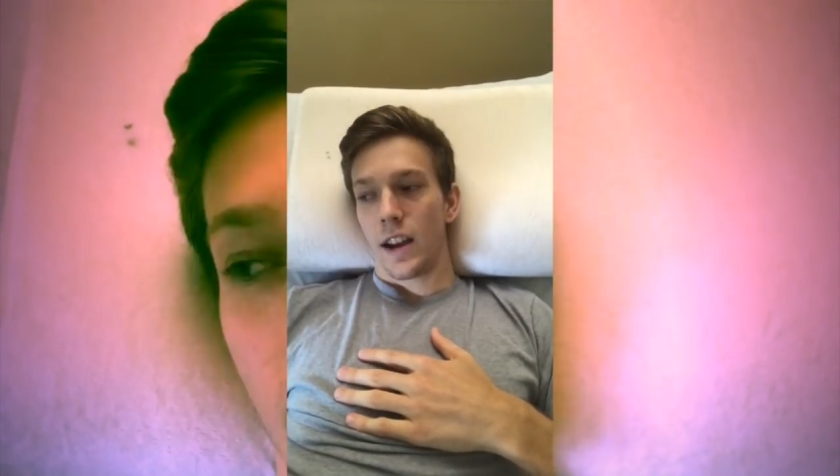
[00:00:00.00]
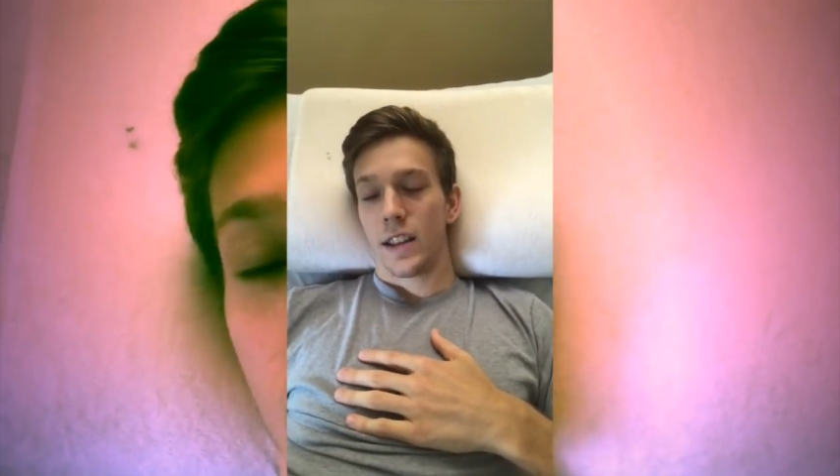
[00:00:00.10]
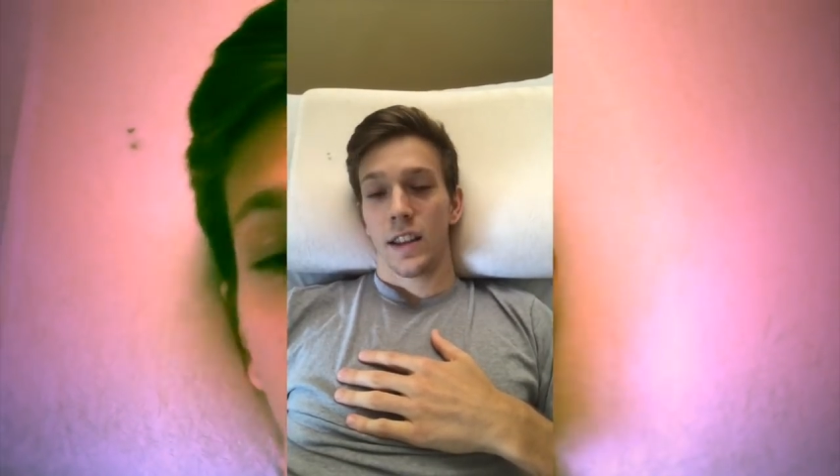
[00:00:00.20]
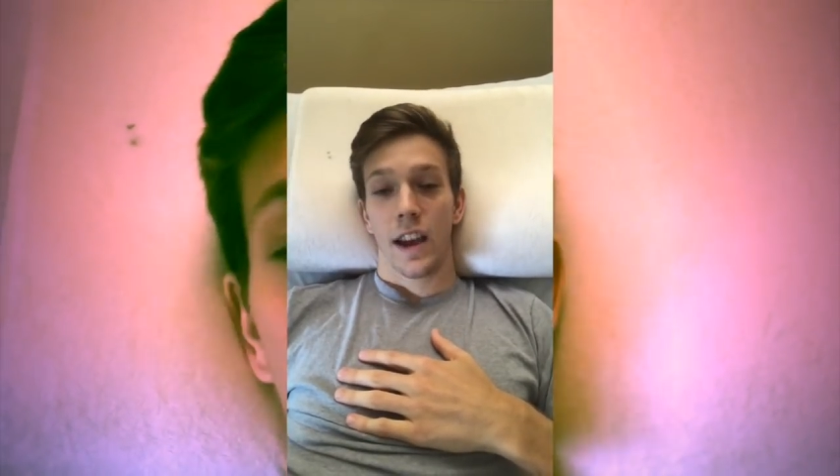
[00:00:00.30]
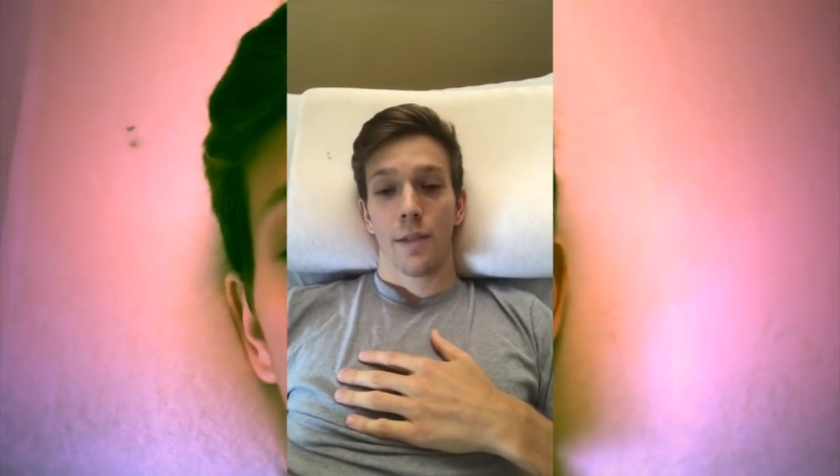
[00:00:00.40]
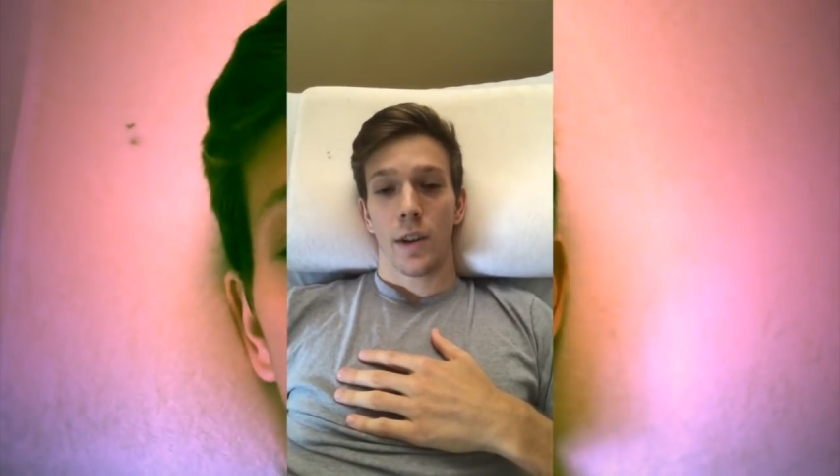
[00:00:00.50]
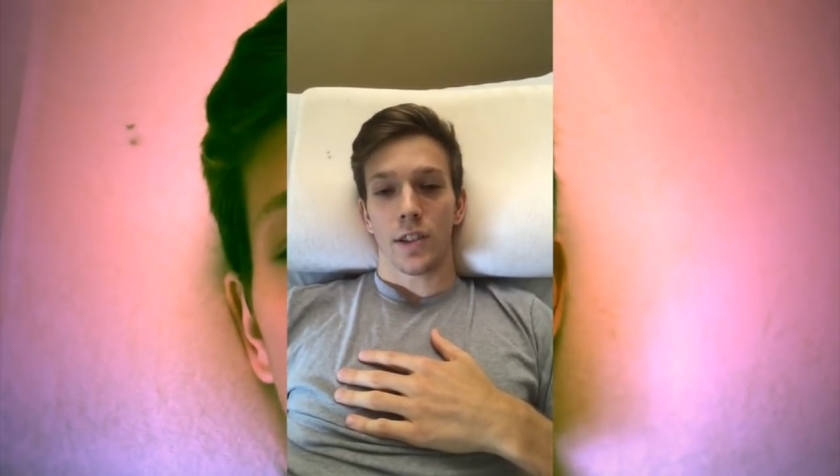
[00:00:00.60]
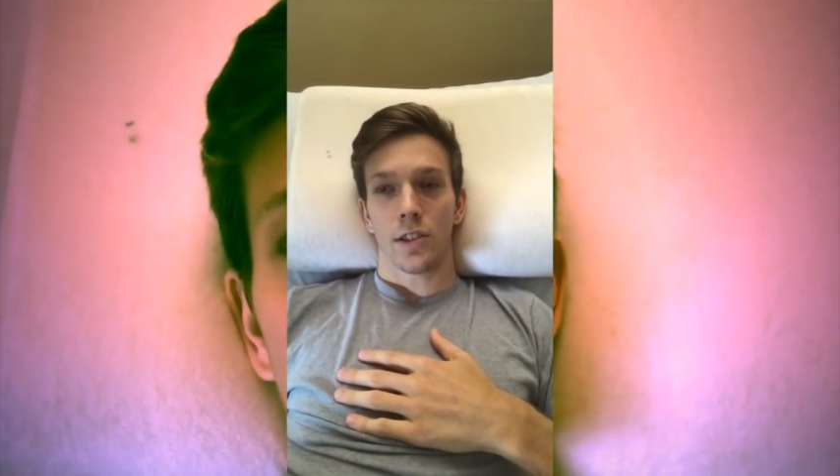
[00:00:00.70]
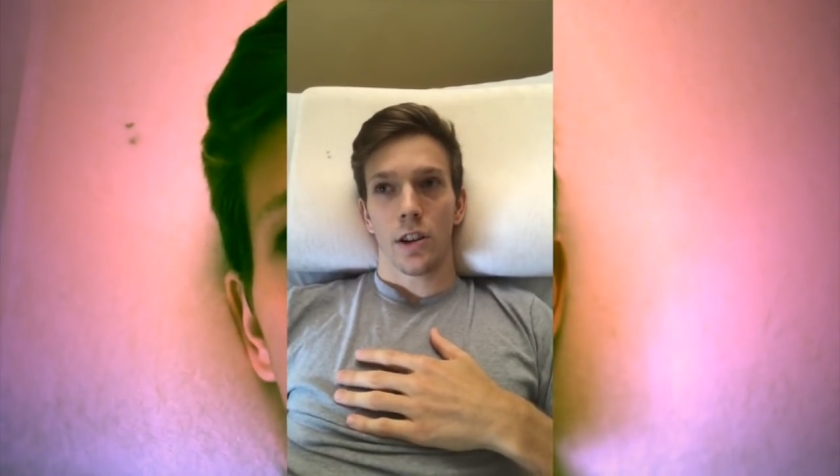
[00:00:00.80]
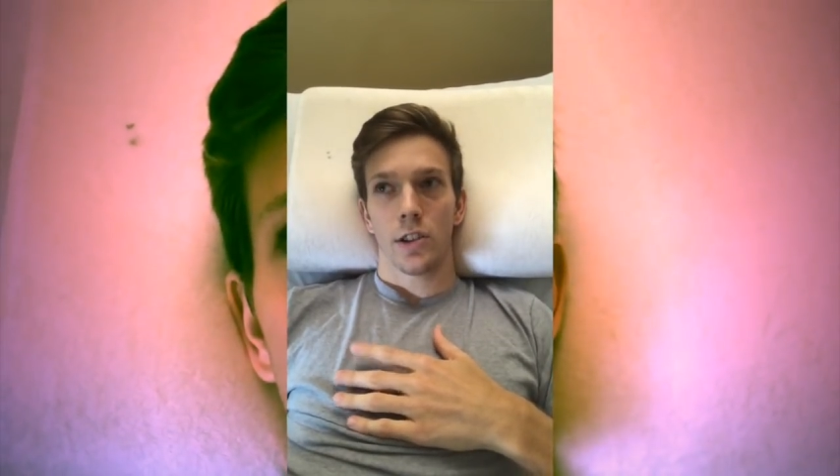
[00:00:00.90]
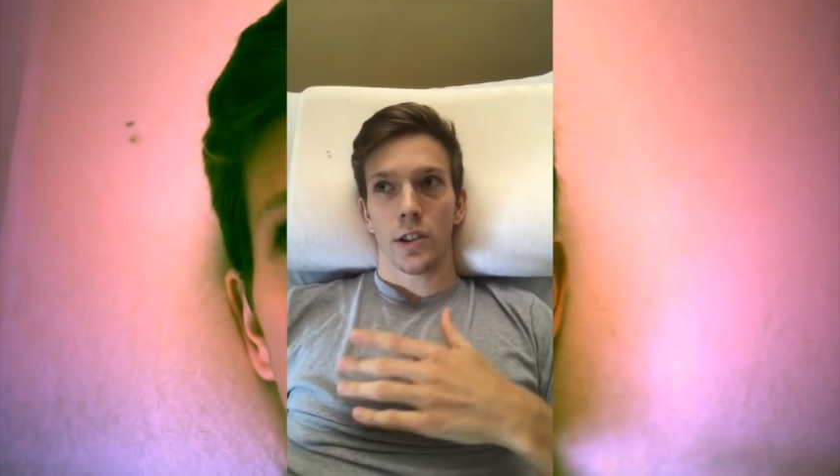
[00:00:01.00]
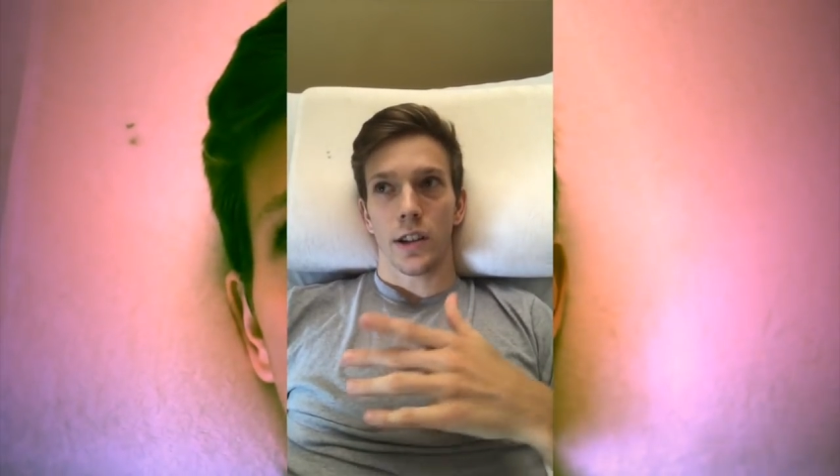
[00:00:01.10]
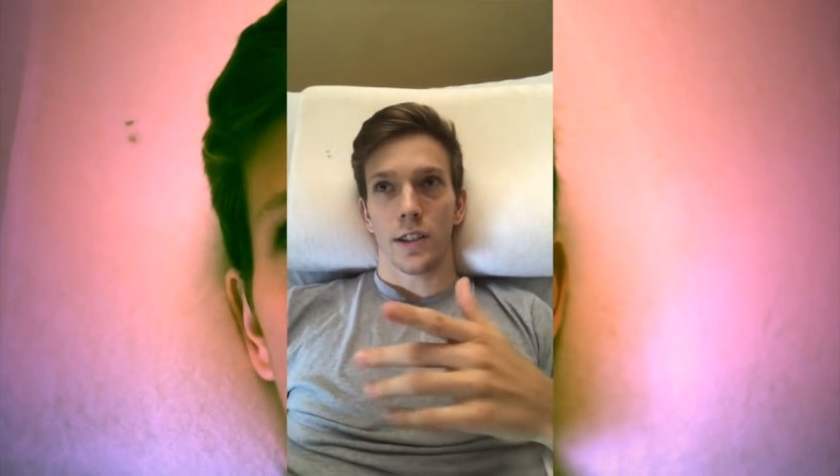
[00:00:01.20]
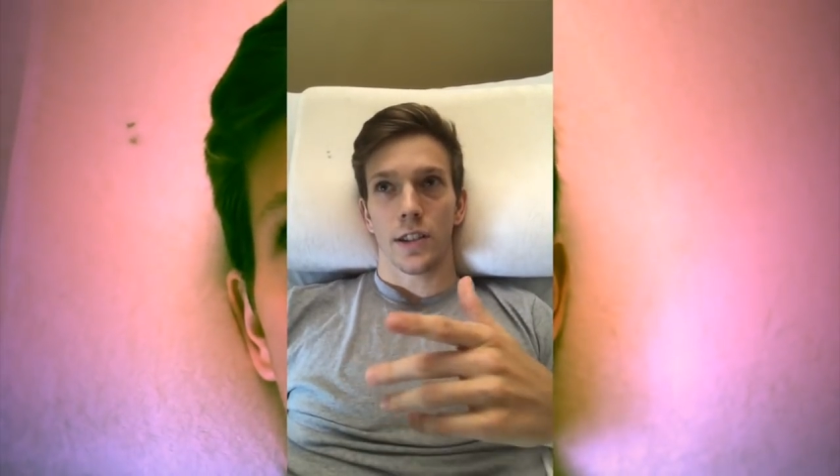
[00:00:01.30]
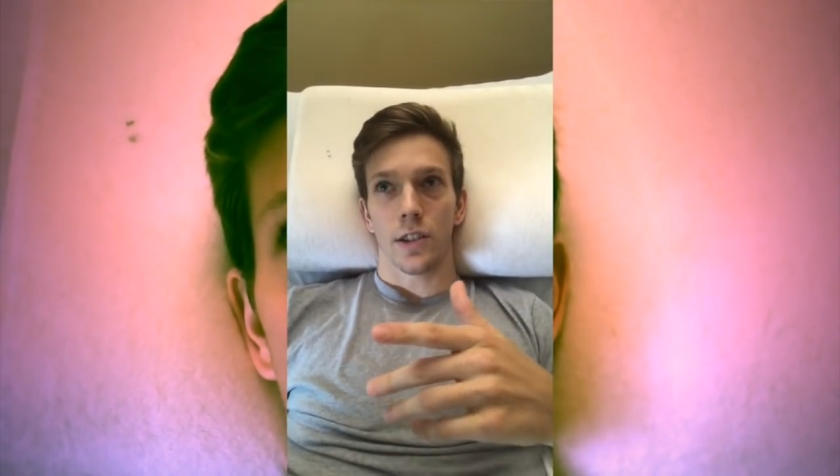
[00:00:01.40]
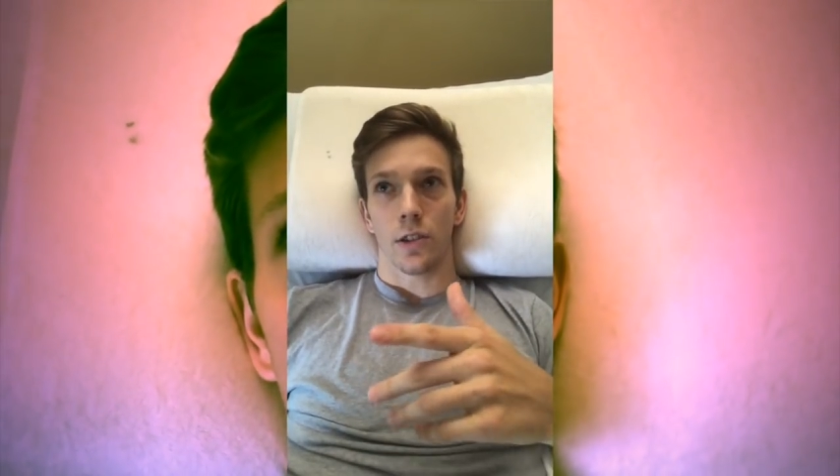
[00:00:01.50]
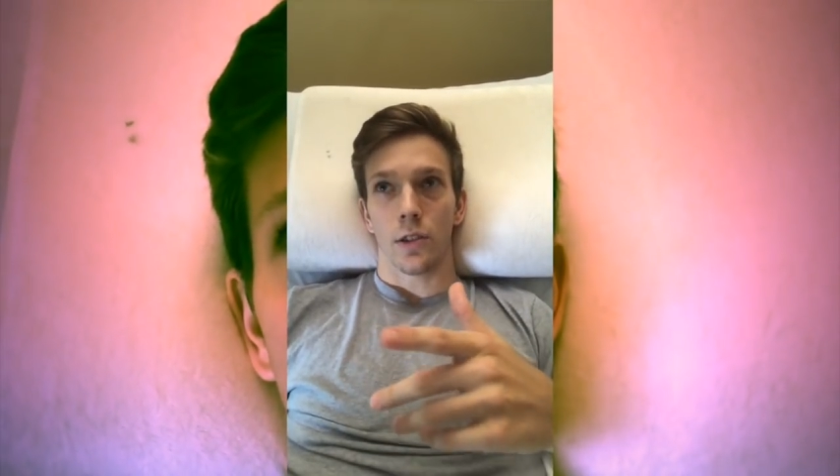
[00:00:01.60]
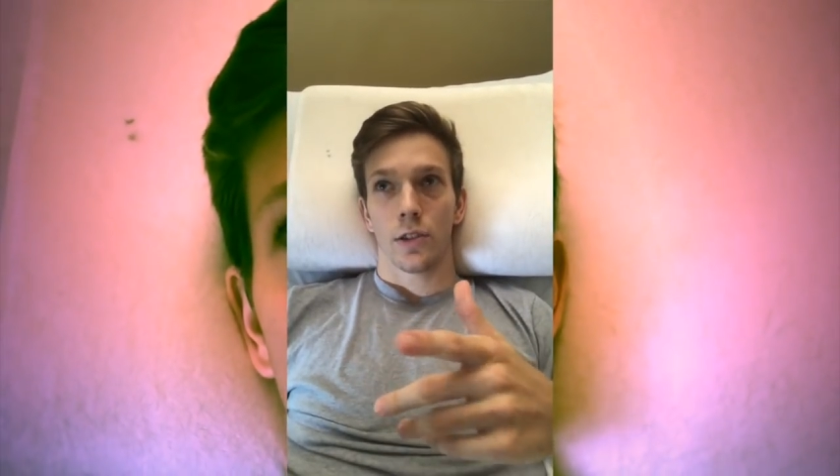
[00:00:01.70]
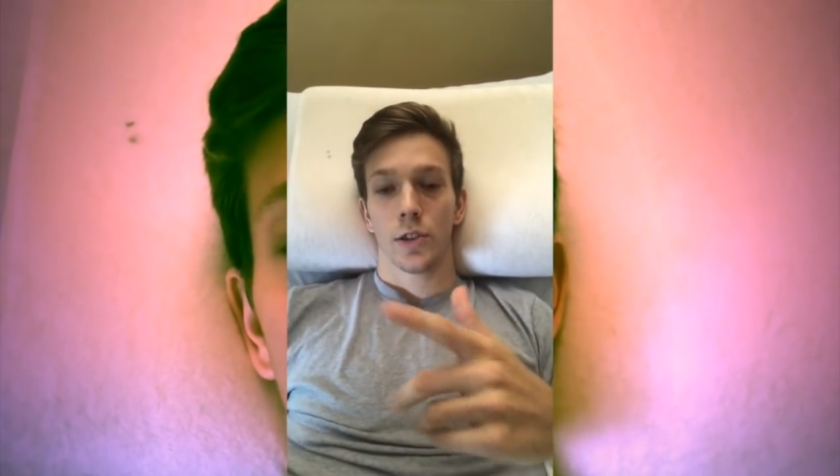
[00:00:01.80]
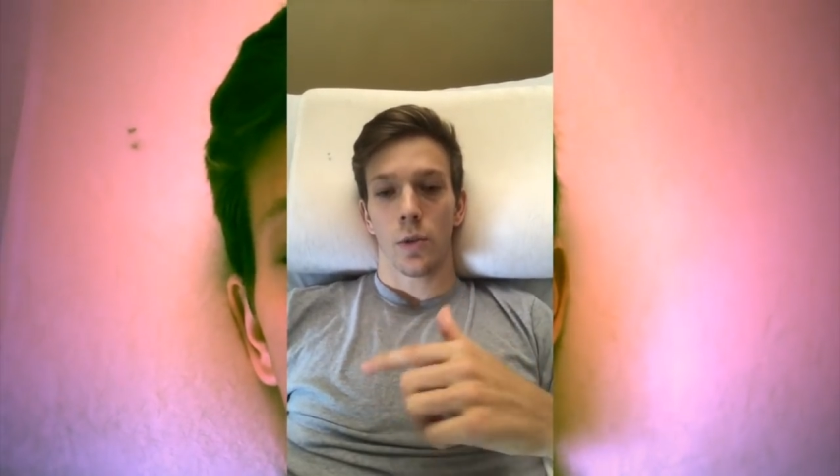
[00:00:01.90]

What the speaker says: I didn't have my surgery until